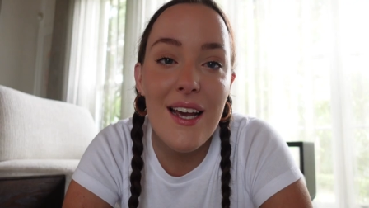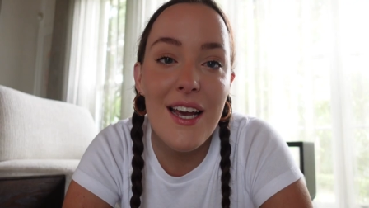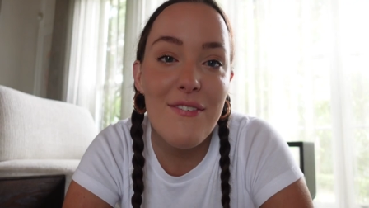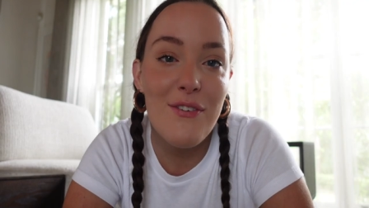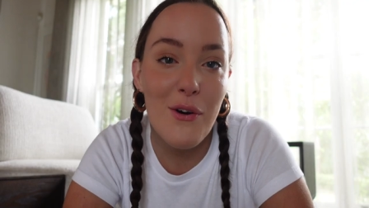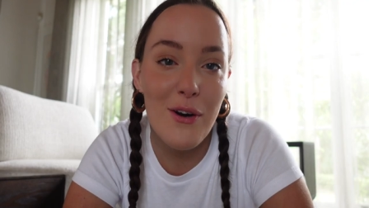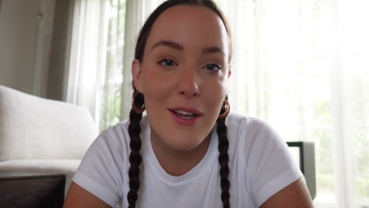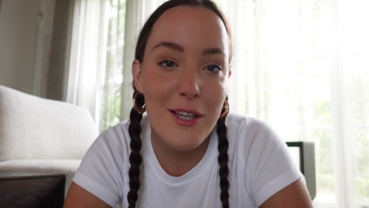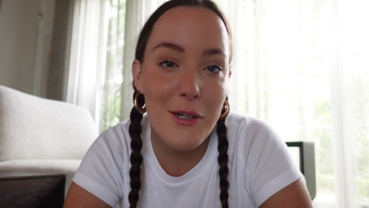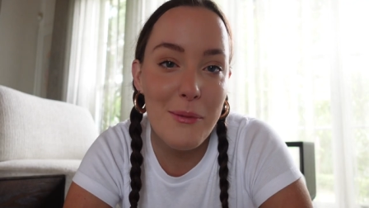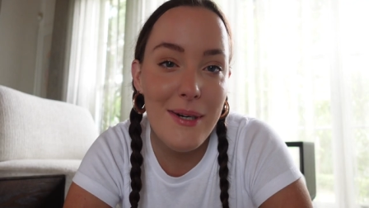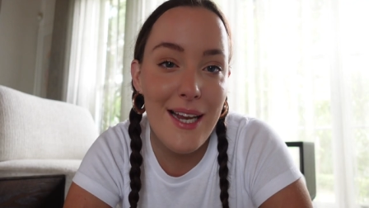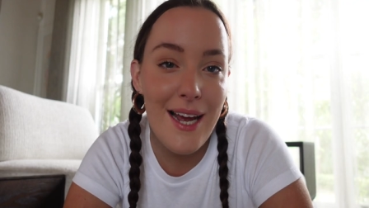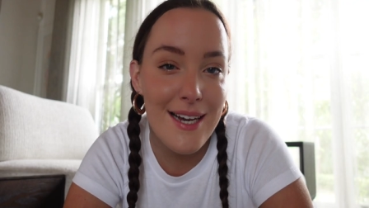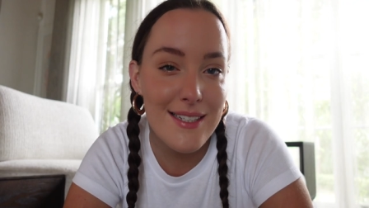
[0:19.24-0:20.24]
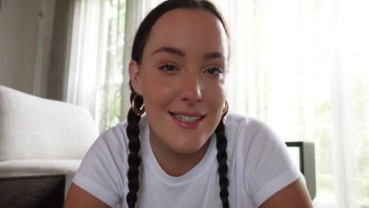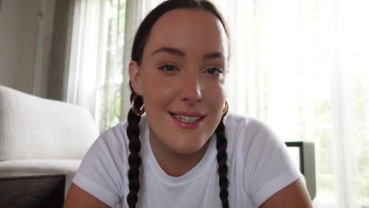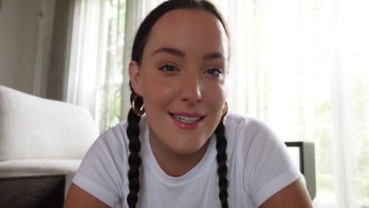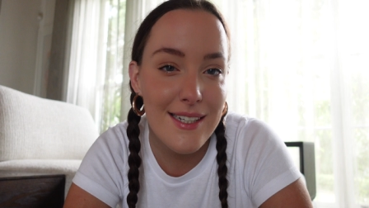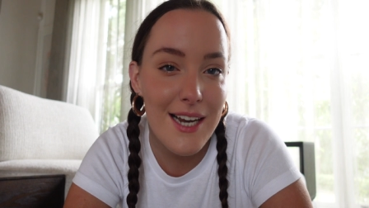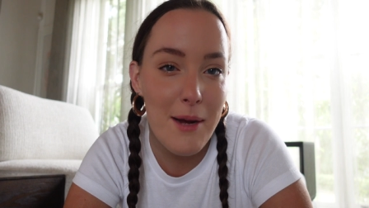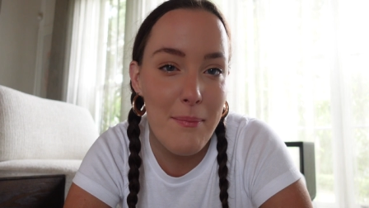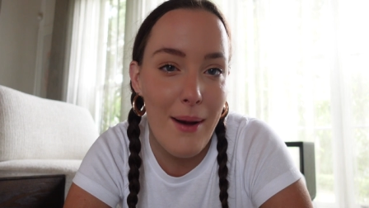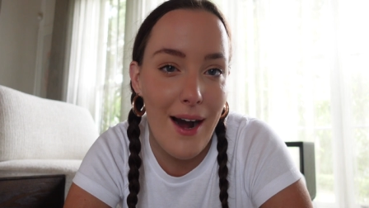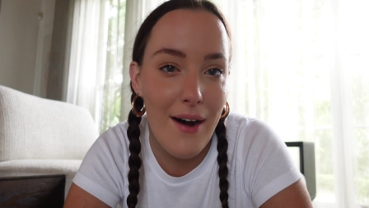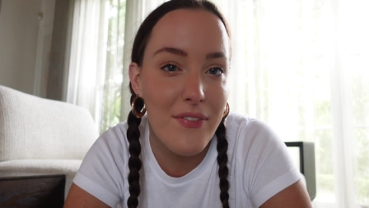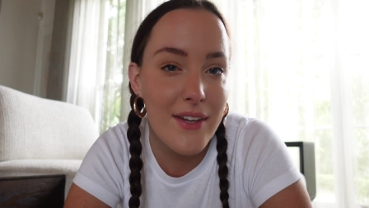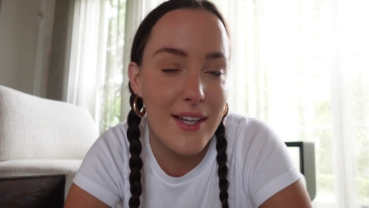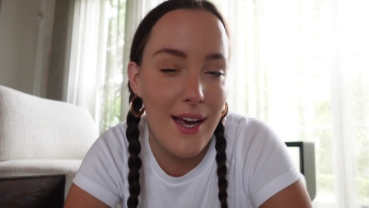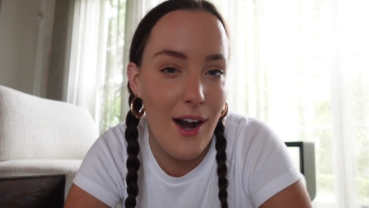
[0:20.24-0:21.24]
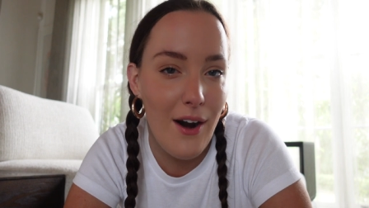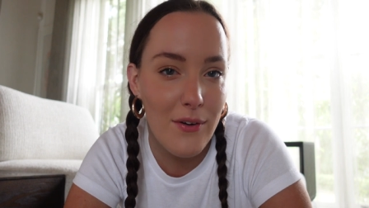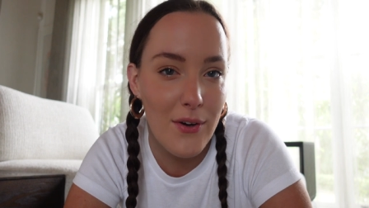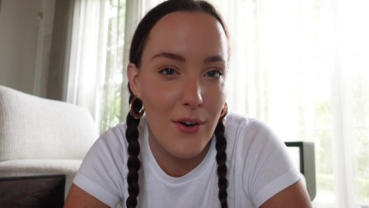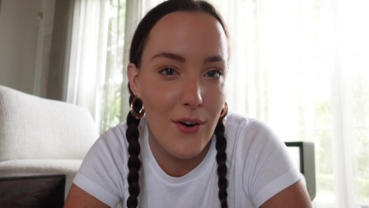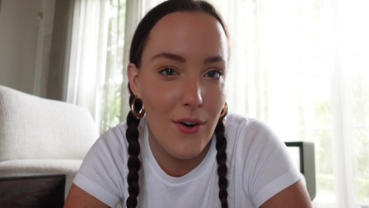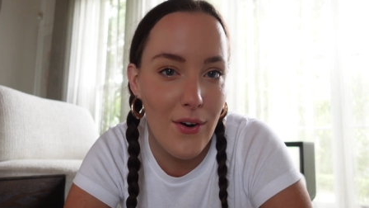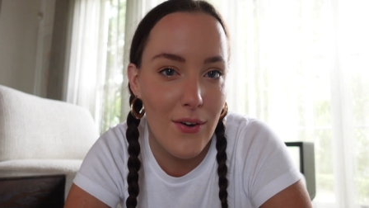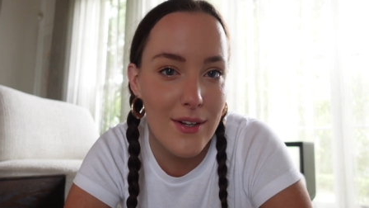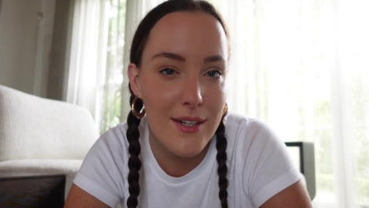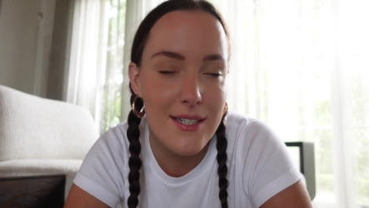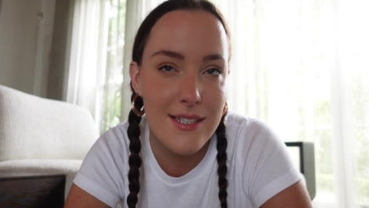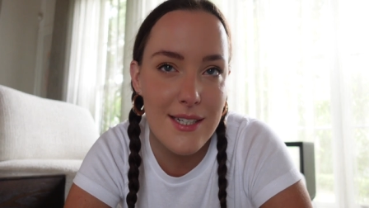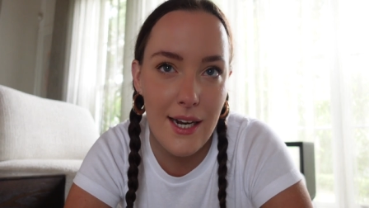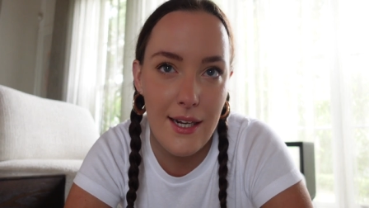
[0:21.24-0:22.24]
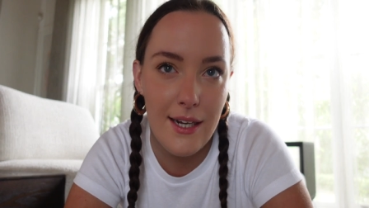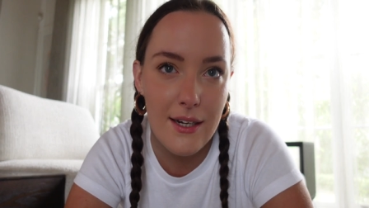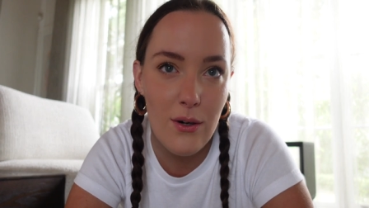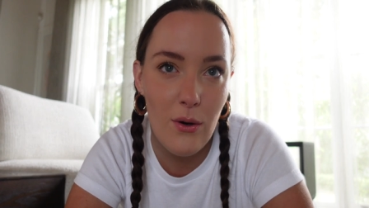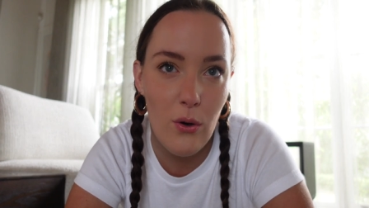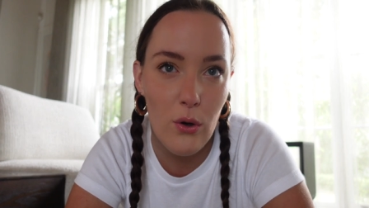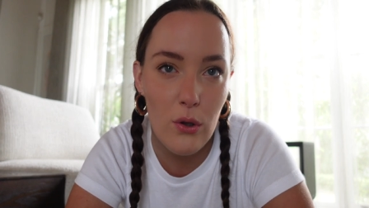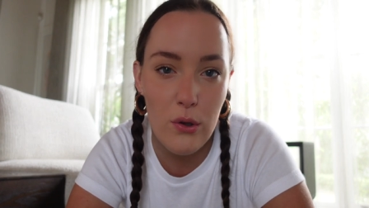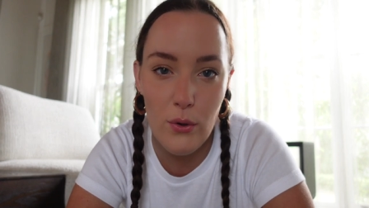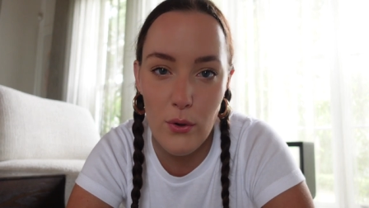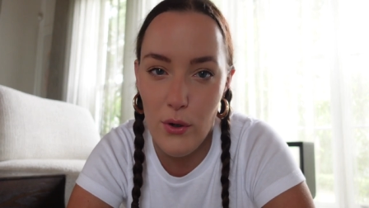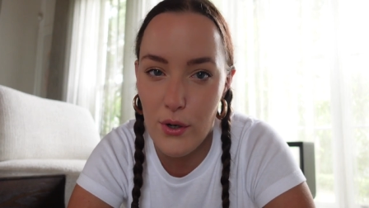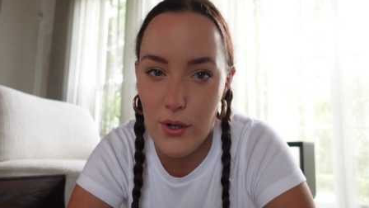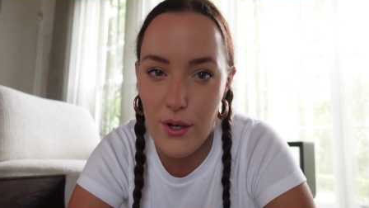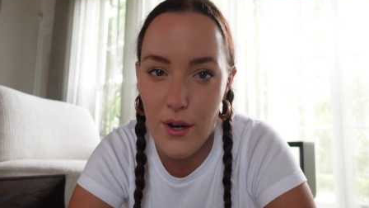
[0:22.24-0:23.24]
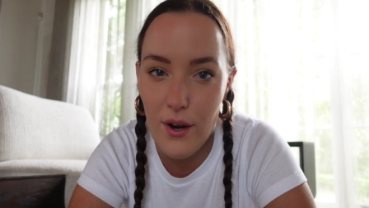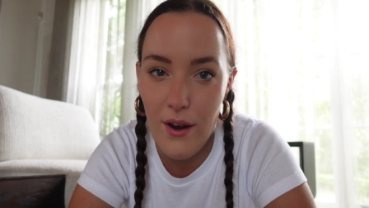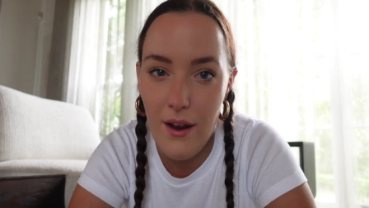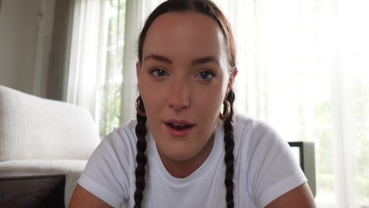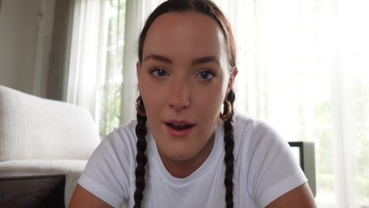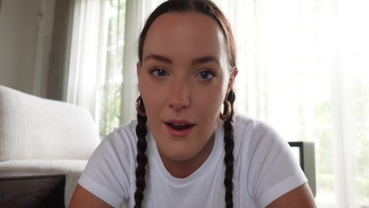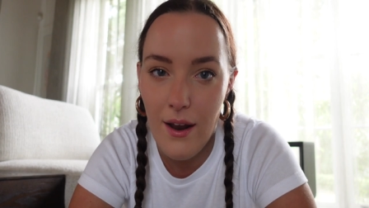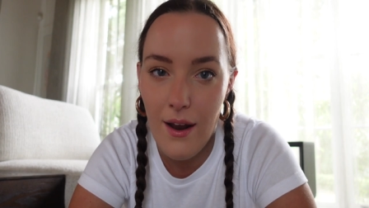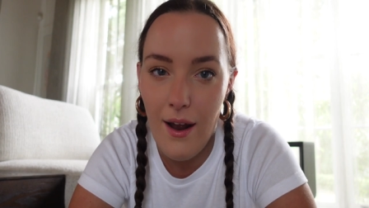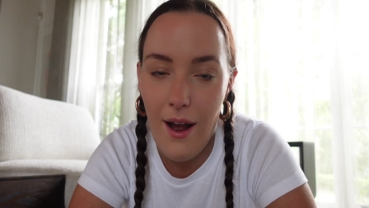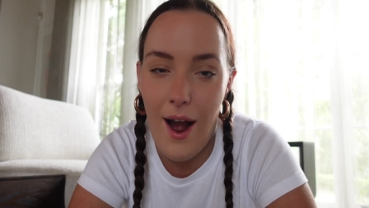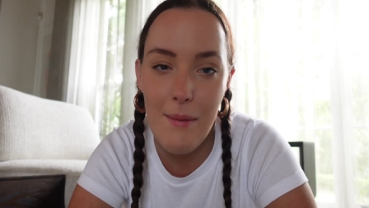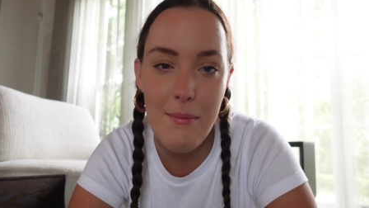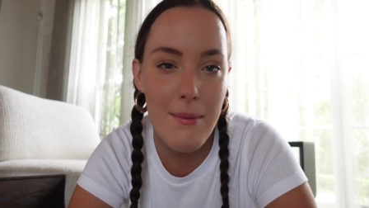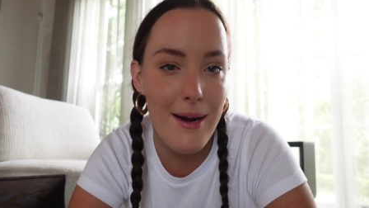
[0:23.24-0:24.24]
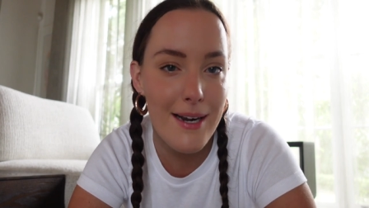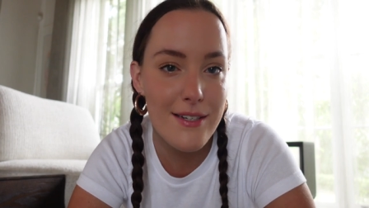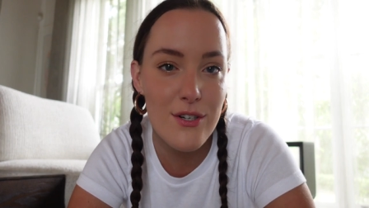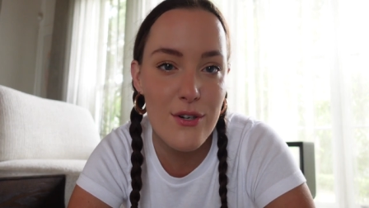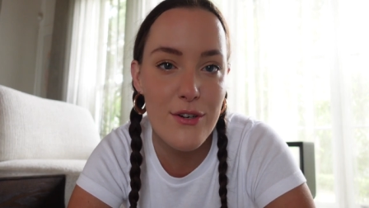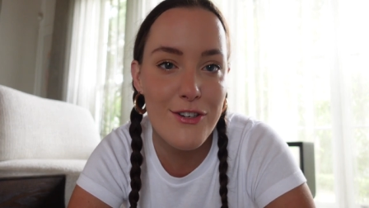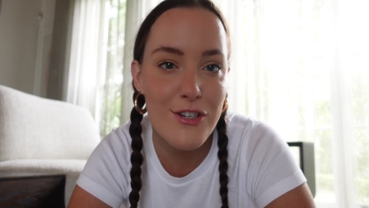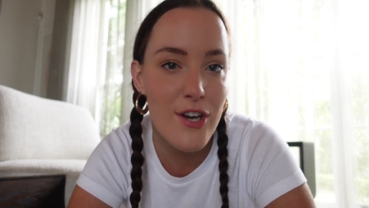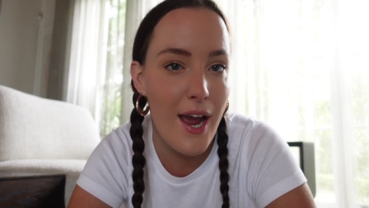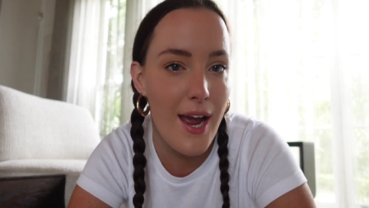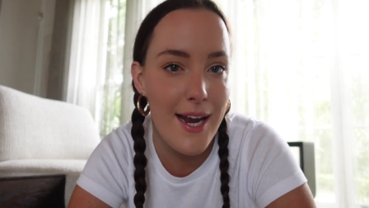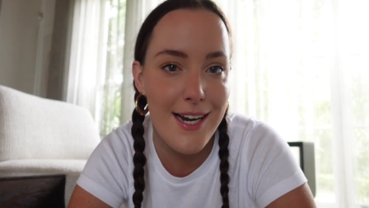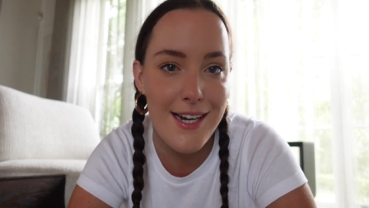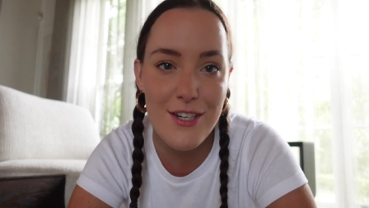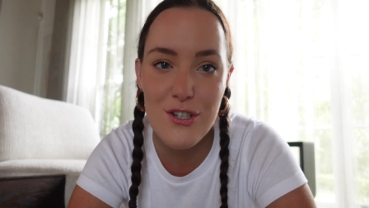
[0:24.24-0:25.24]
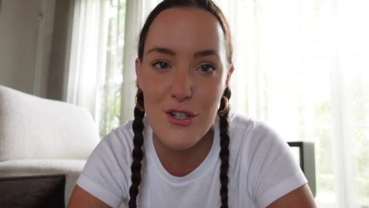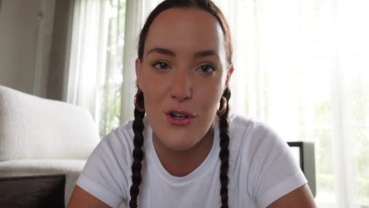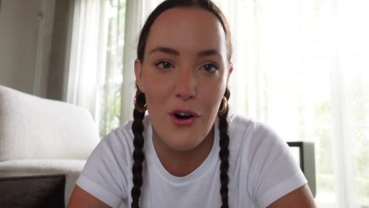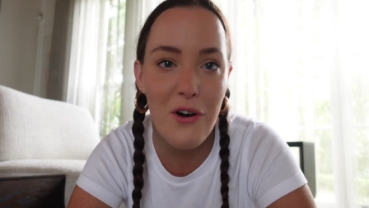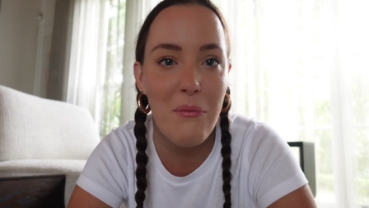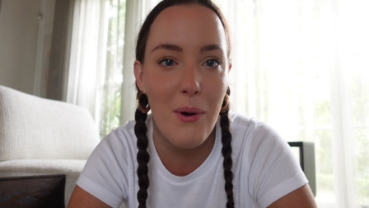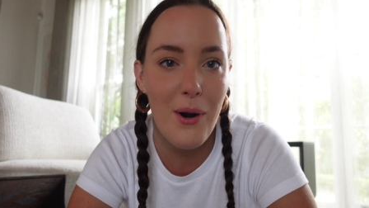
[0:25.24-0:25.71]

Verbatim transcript: If you're a little bit hesitant about the cowgirl aesthetic or look, I'm about to change your